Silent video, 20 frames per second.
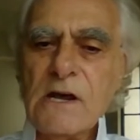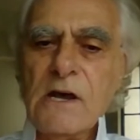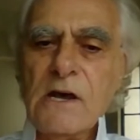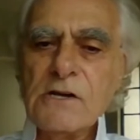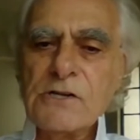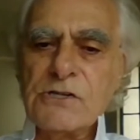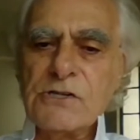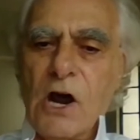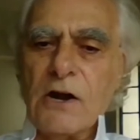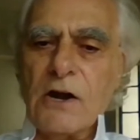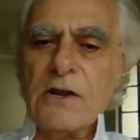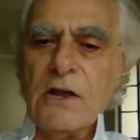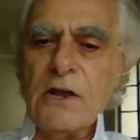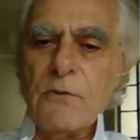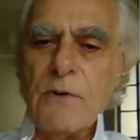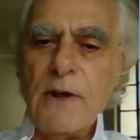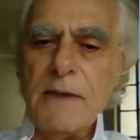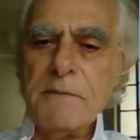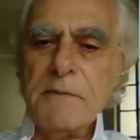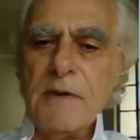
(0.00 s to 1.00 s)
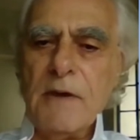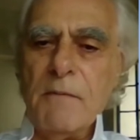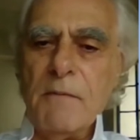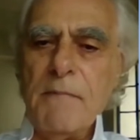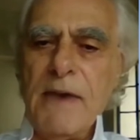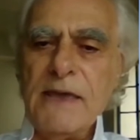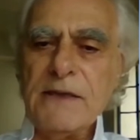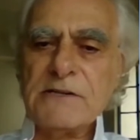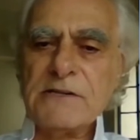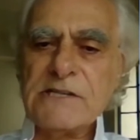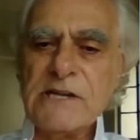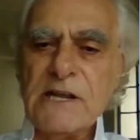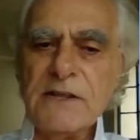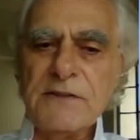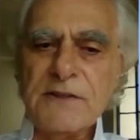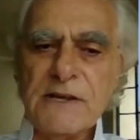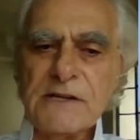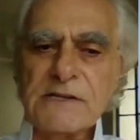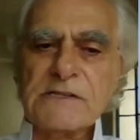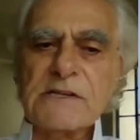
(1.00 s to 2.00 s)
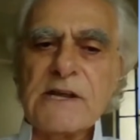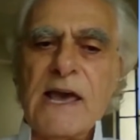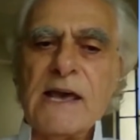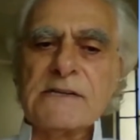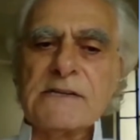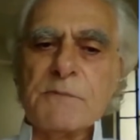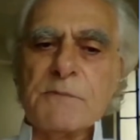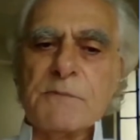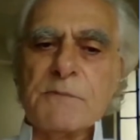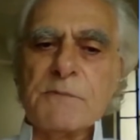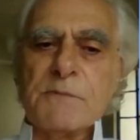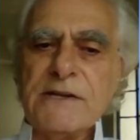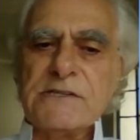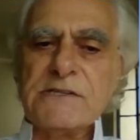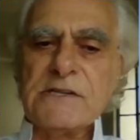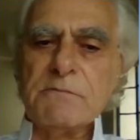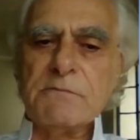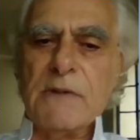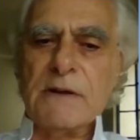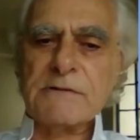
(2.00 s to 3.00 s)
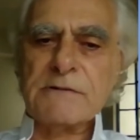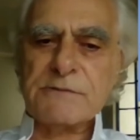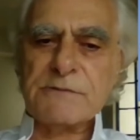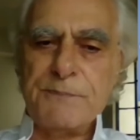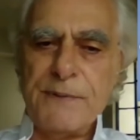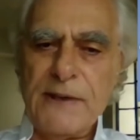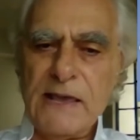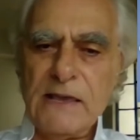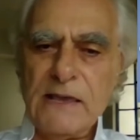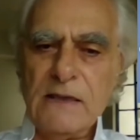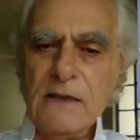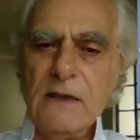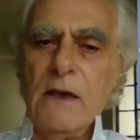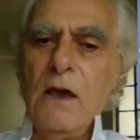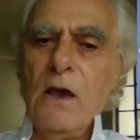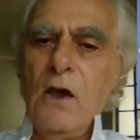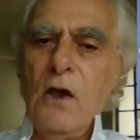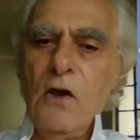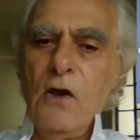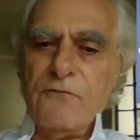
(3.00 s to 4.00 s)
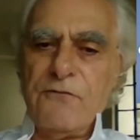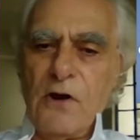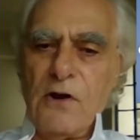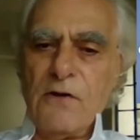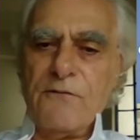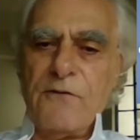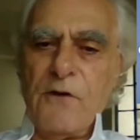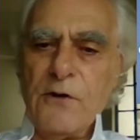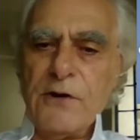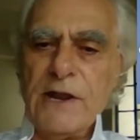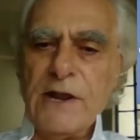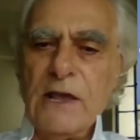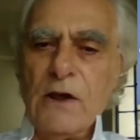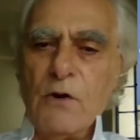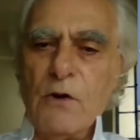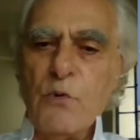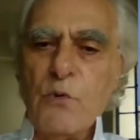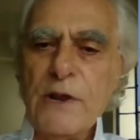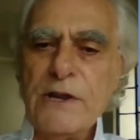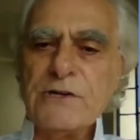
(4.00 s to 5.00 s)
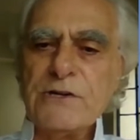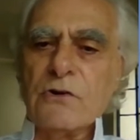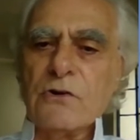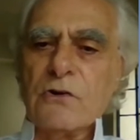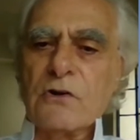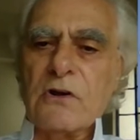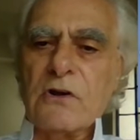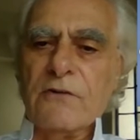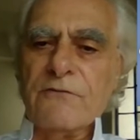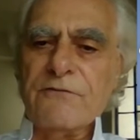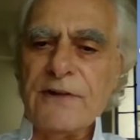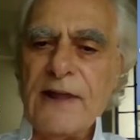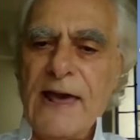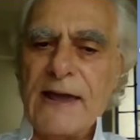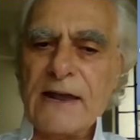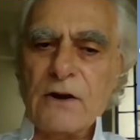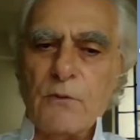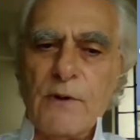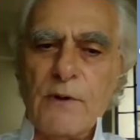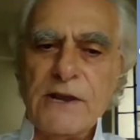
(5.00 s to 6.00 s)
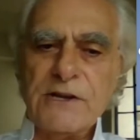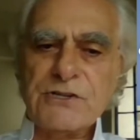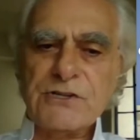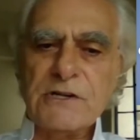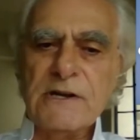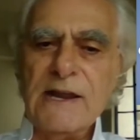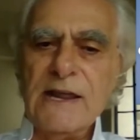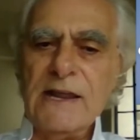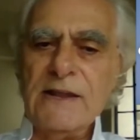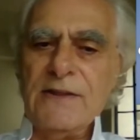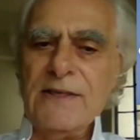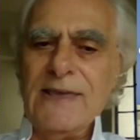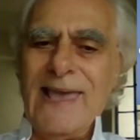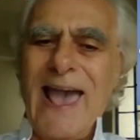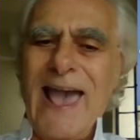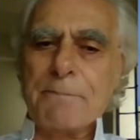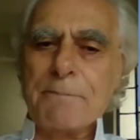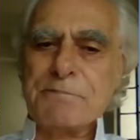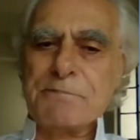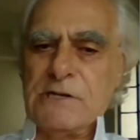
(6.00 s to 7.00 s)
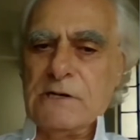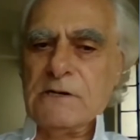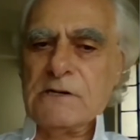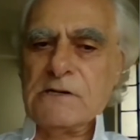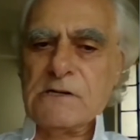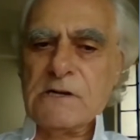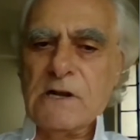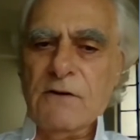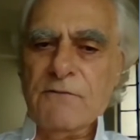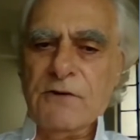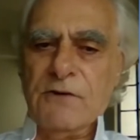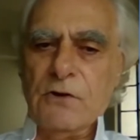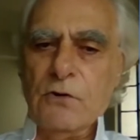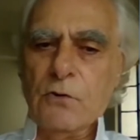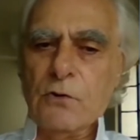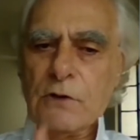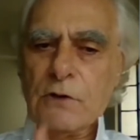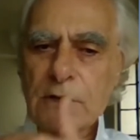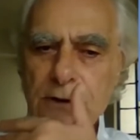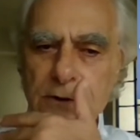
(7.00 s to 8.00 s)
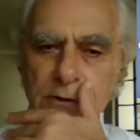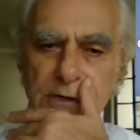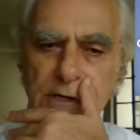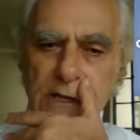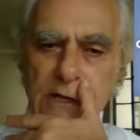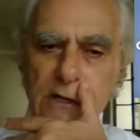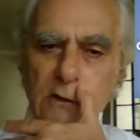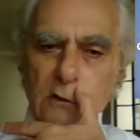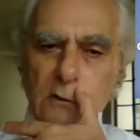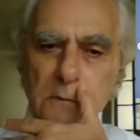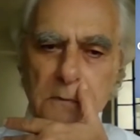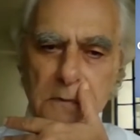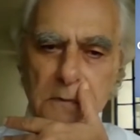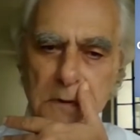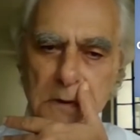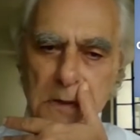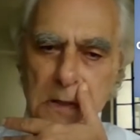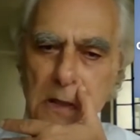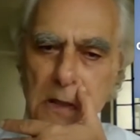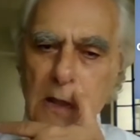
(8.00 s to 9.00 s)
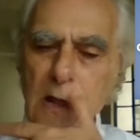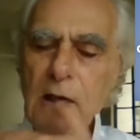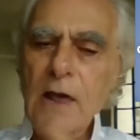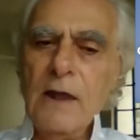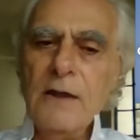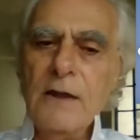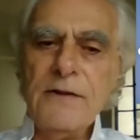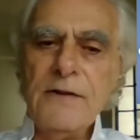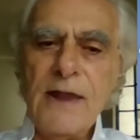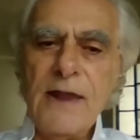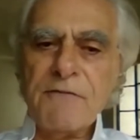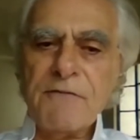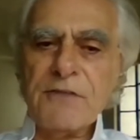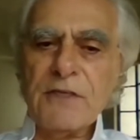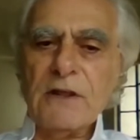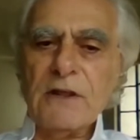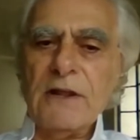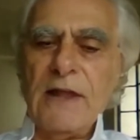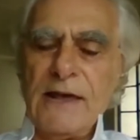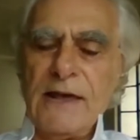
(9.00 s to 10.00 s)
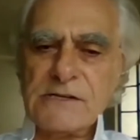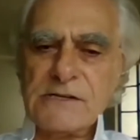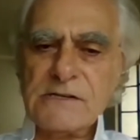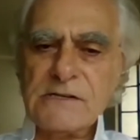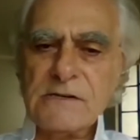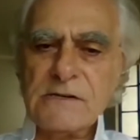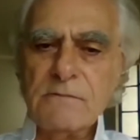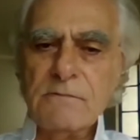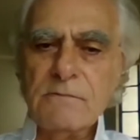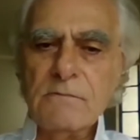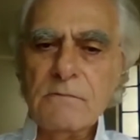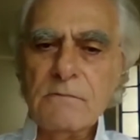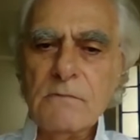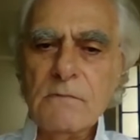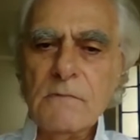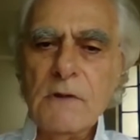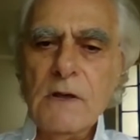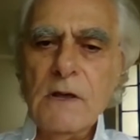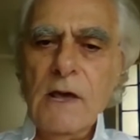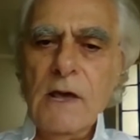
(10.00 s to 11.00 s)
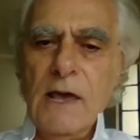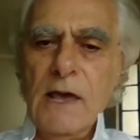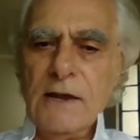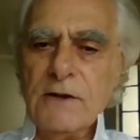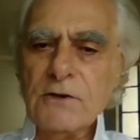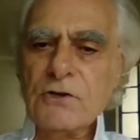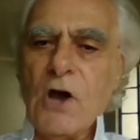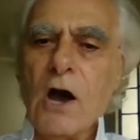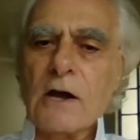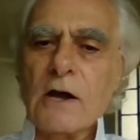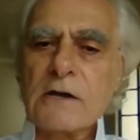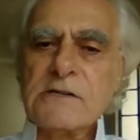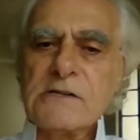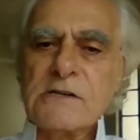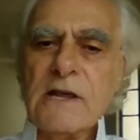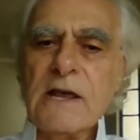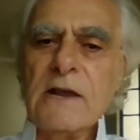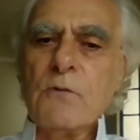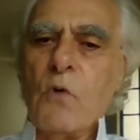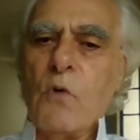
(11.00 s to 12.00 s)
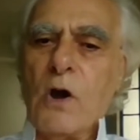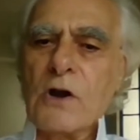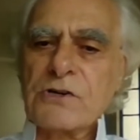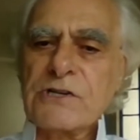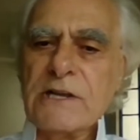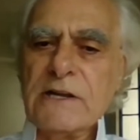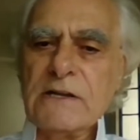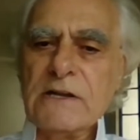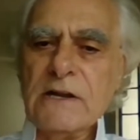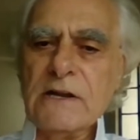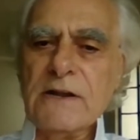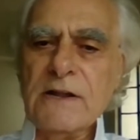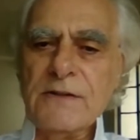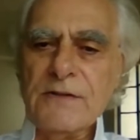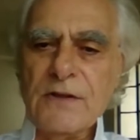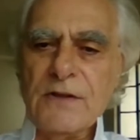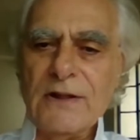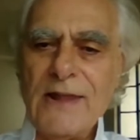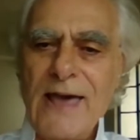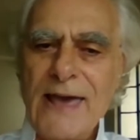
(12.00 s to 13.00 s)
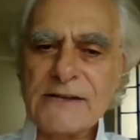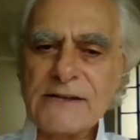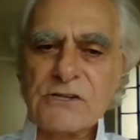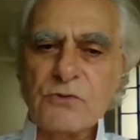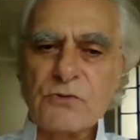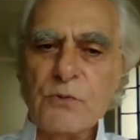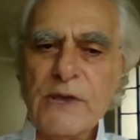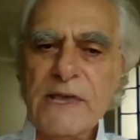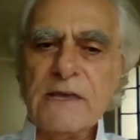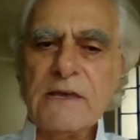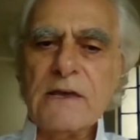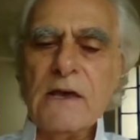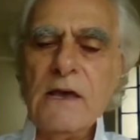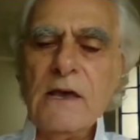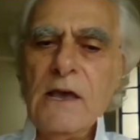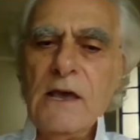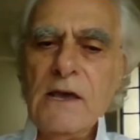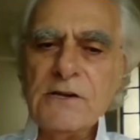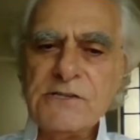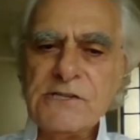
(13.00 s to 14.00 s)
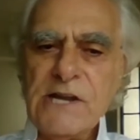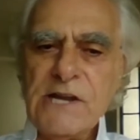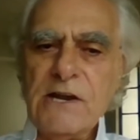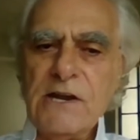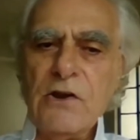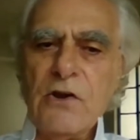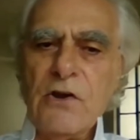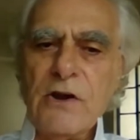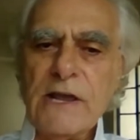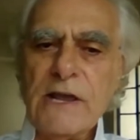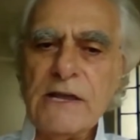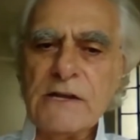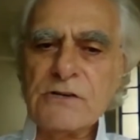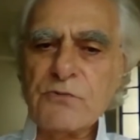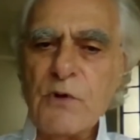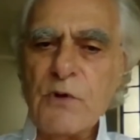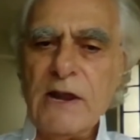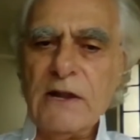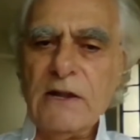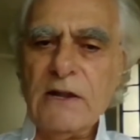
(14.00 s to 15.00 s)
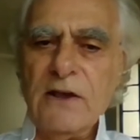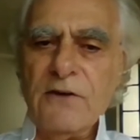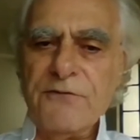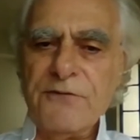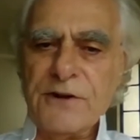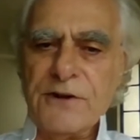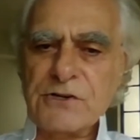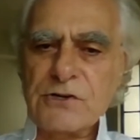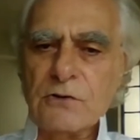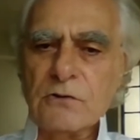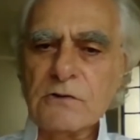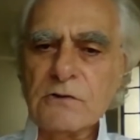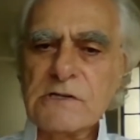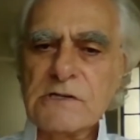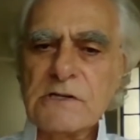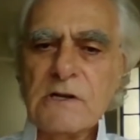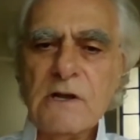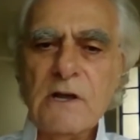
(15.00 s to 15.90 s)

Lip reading: Saudi Arabia may see this as a price it must pay for averting a regional conflagration in the absence of a nuclear deal. Nevertheless, in talks in Washington in the last week, senior Israeli officials,